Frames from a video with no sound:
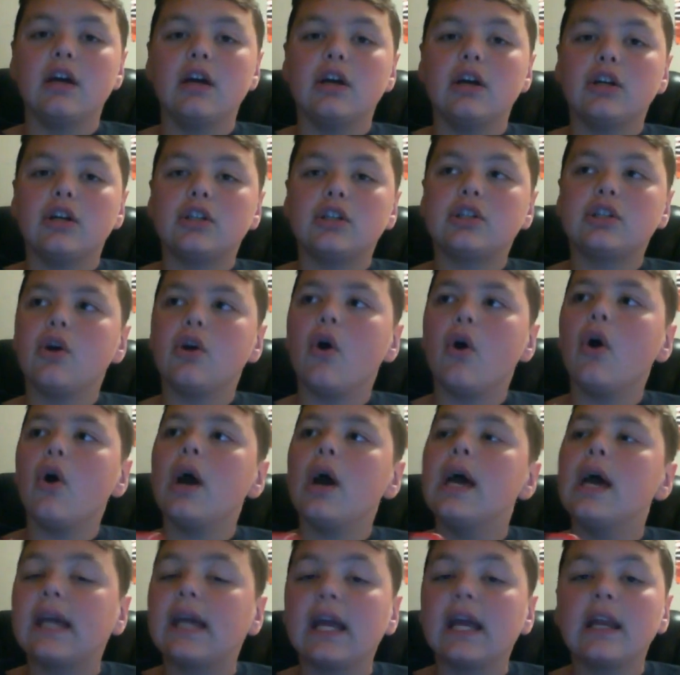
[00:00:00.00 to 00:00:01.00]
So,
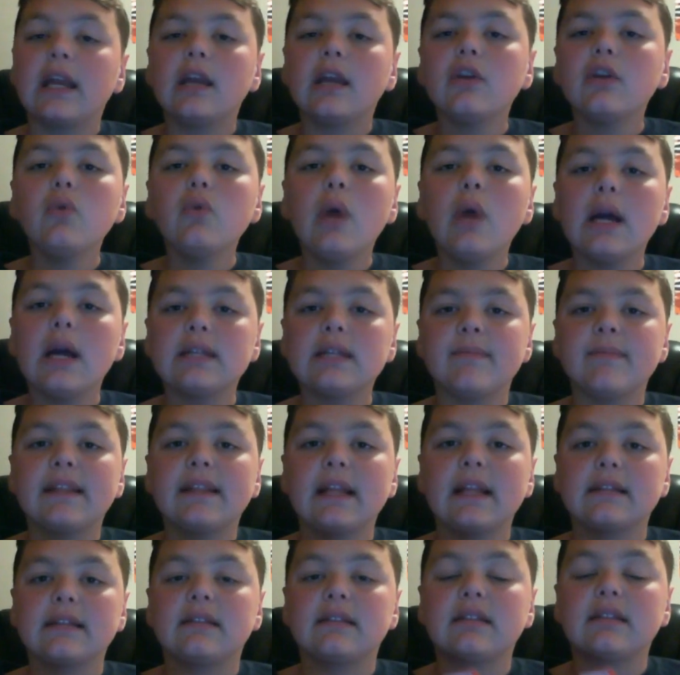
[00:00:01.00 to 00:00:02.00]
can you guys make
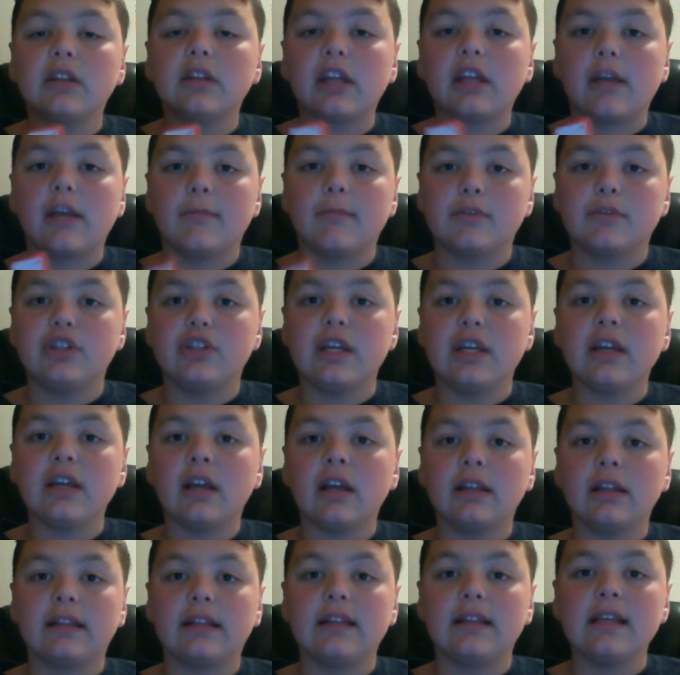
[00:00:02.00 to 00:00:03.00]
that sound like a machine gun
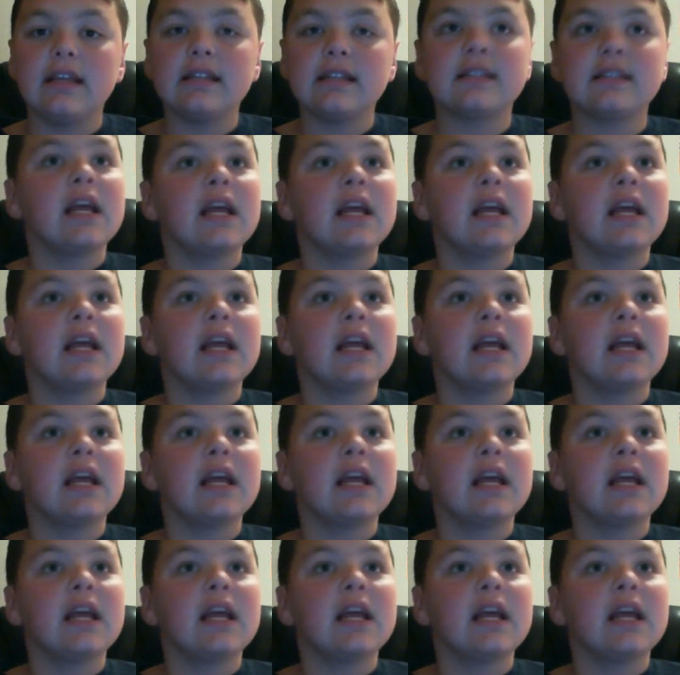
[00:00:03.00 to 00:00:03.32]
like this?